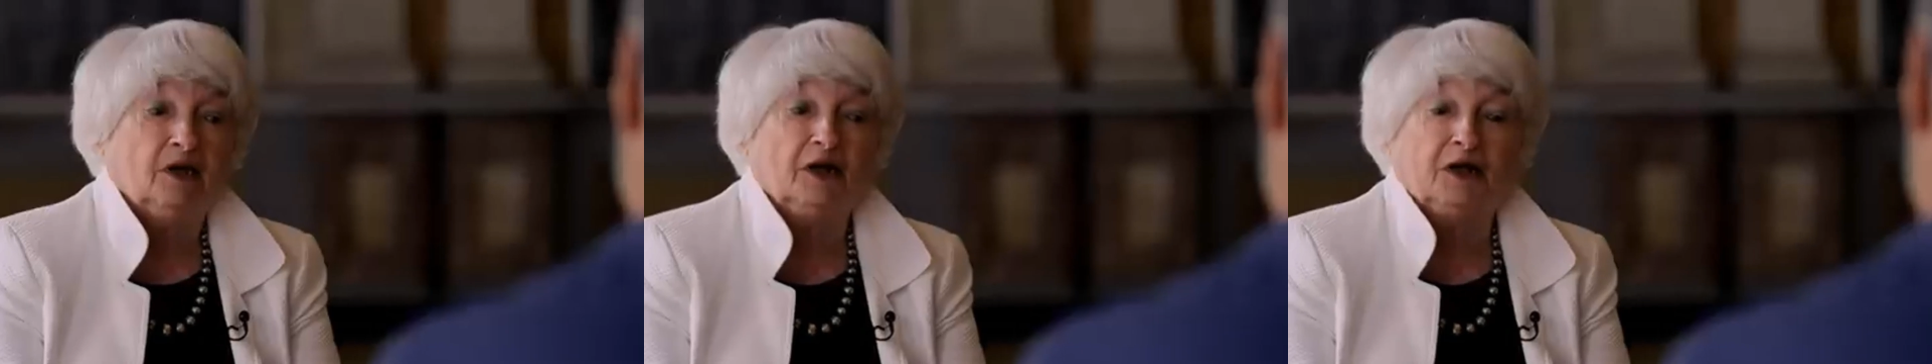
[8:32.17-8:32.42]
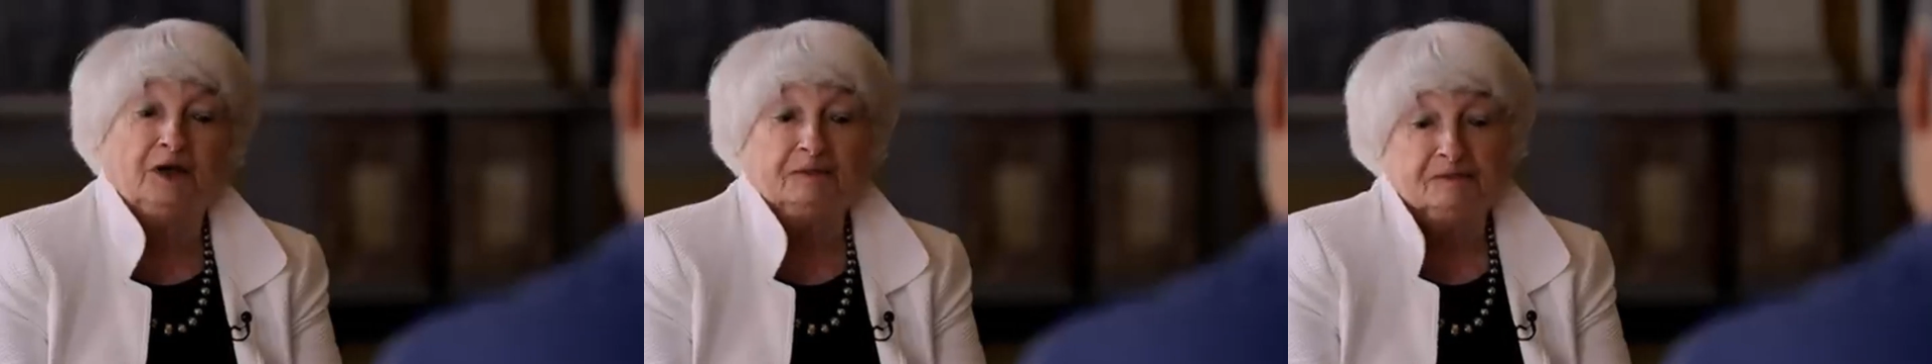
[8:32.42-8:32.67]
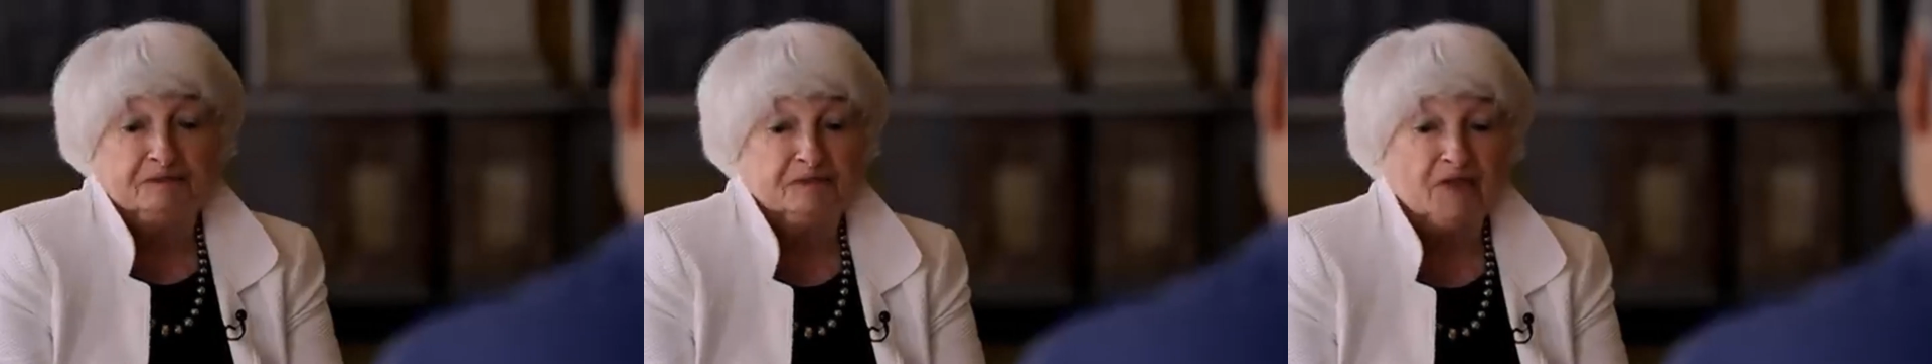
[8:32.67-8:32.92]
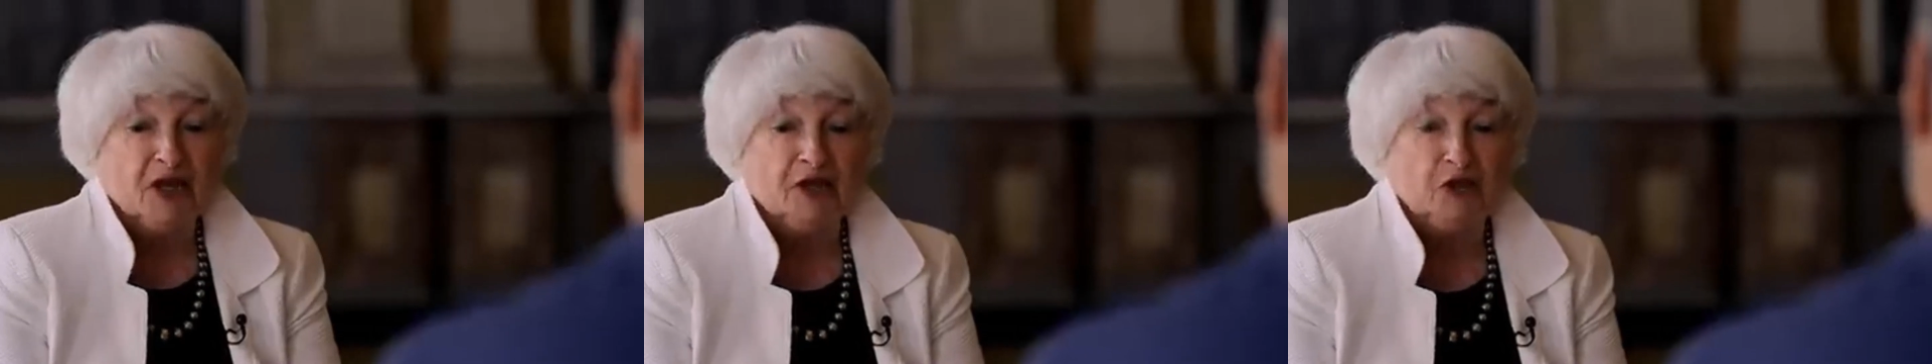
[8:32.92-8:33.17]
president's
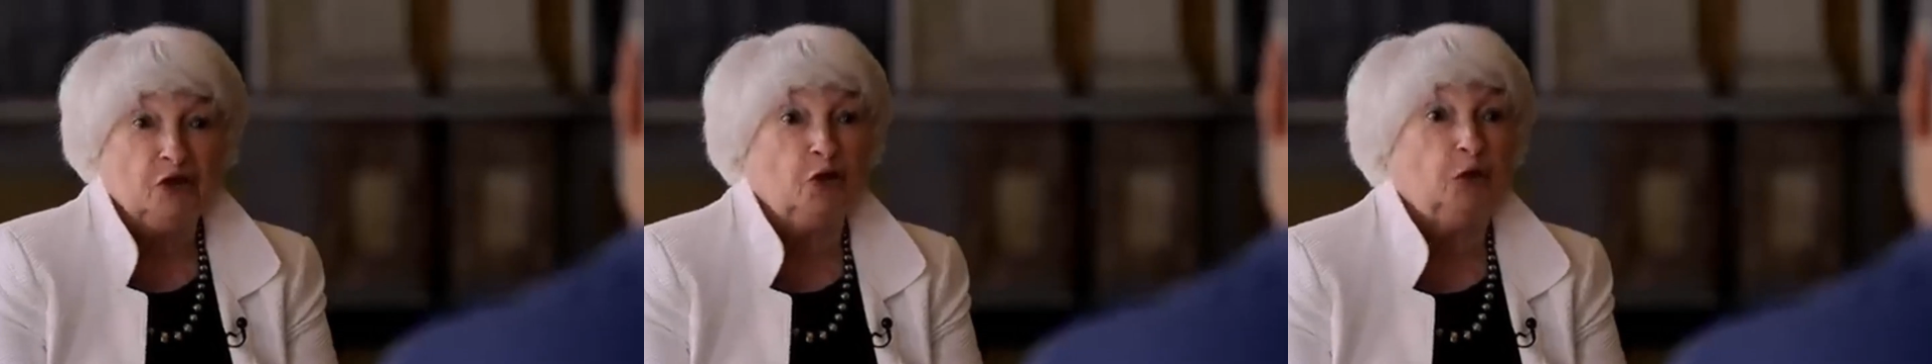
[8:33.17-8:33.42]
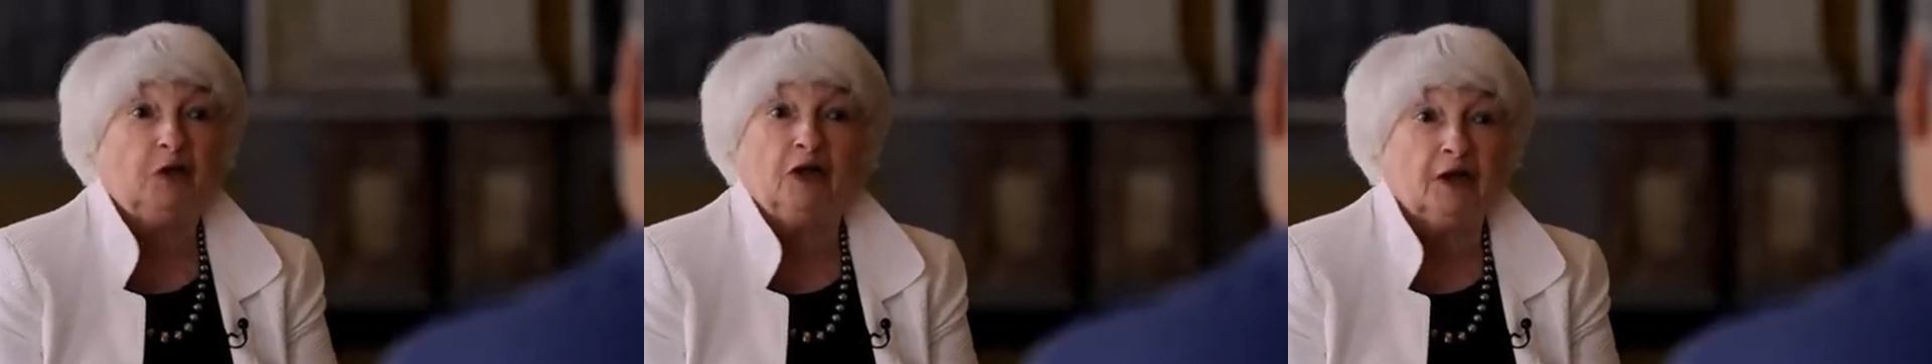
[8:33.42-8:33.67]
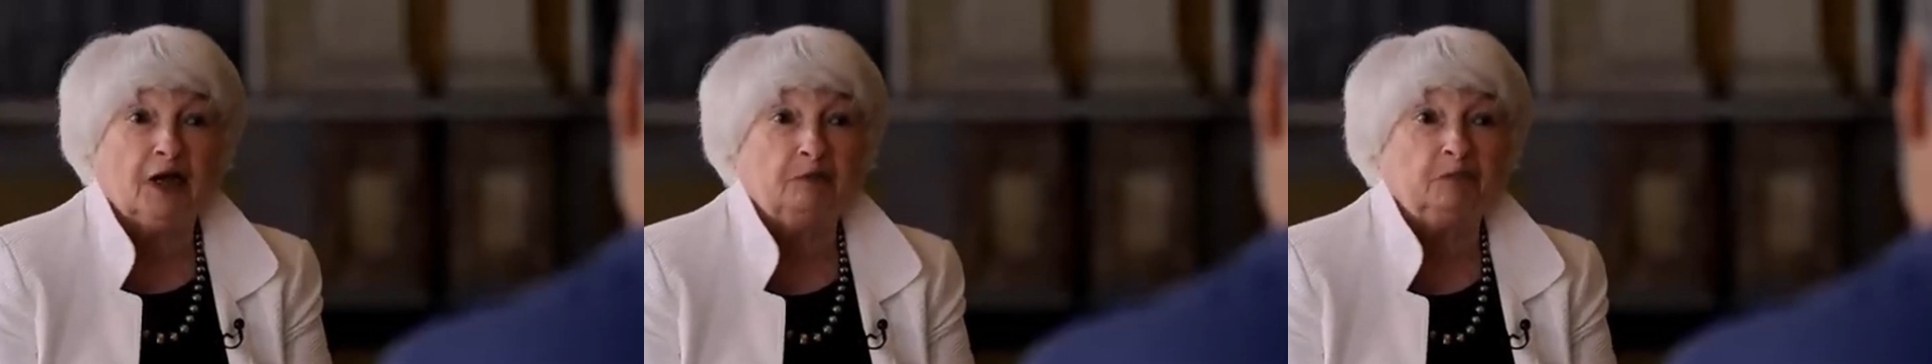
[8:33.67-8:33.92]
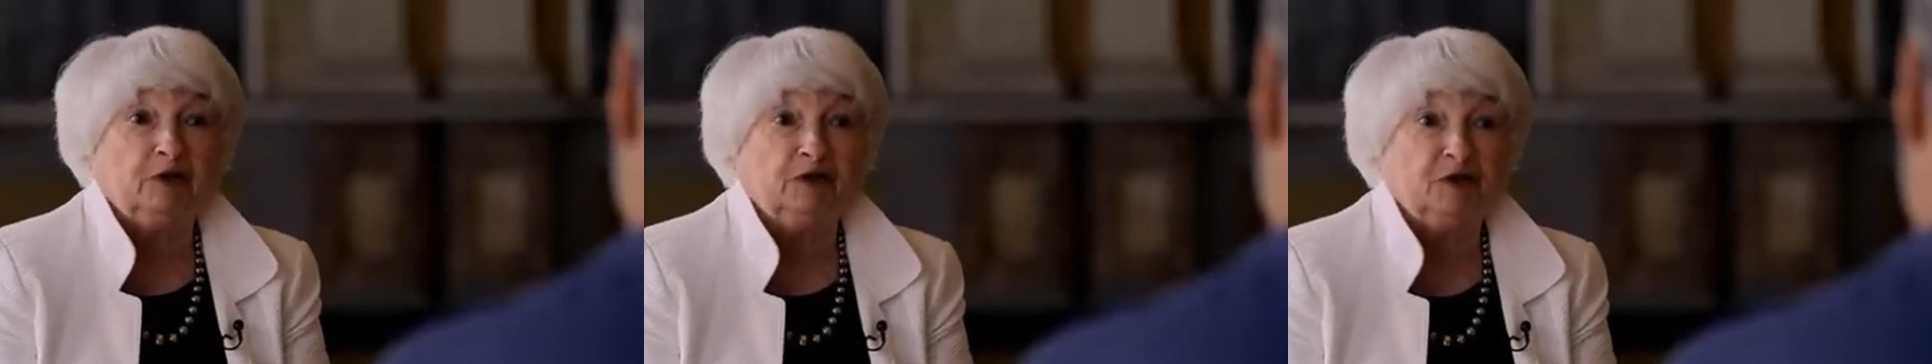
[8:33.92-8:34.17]
shocking
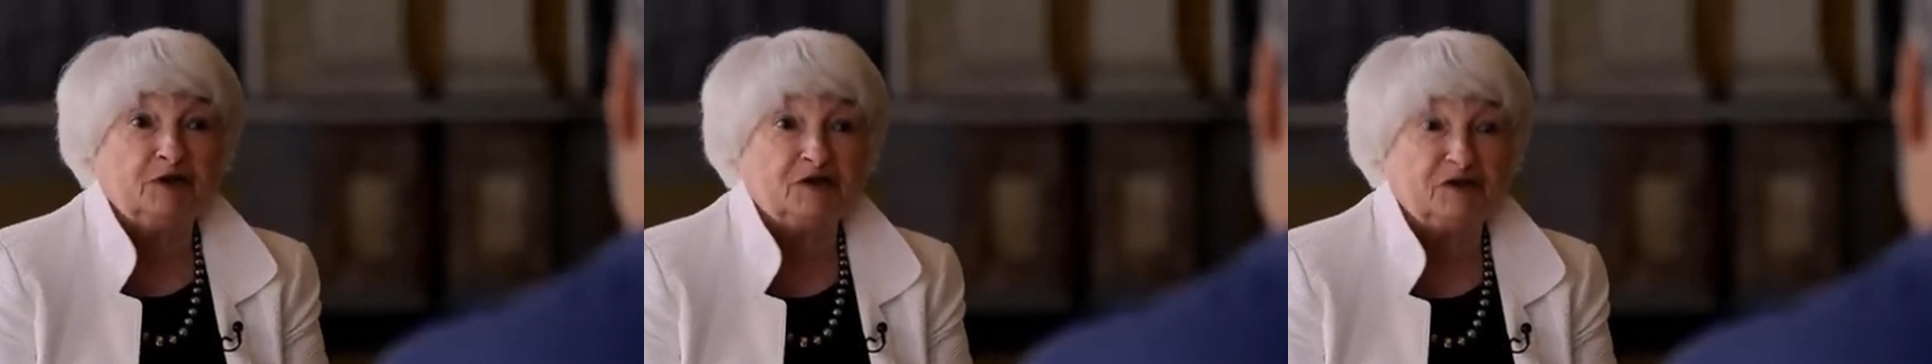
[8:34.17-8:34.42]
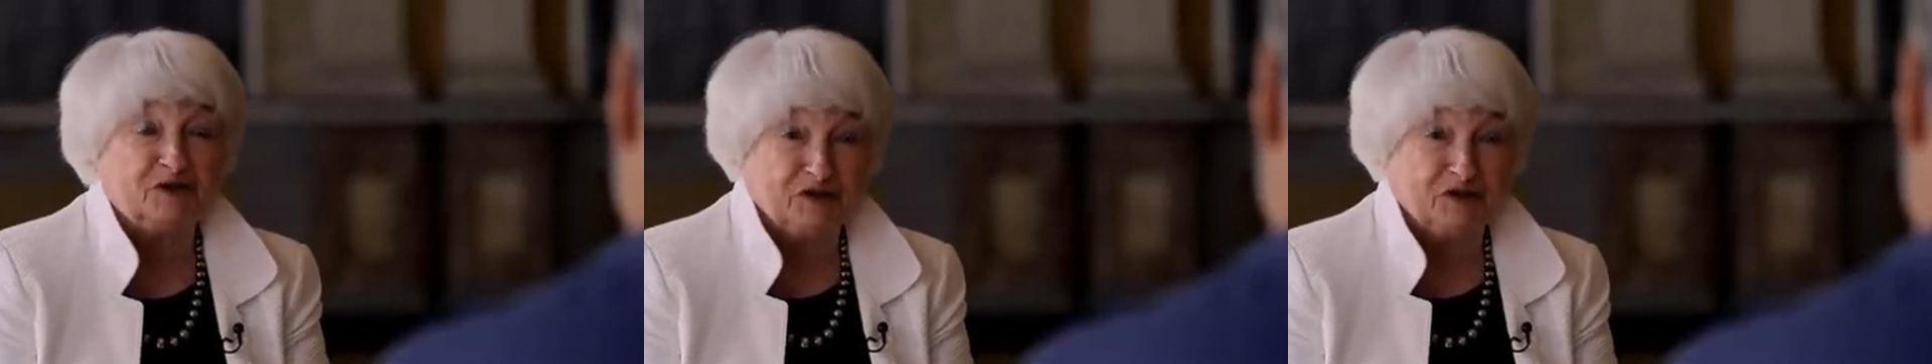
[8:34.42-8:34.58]
statements and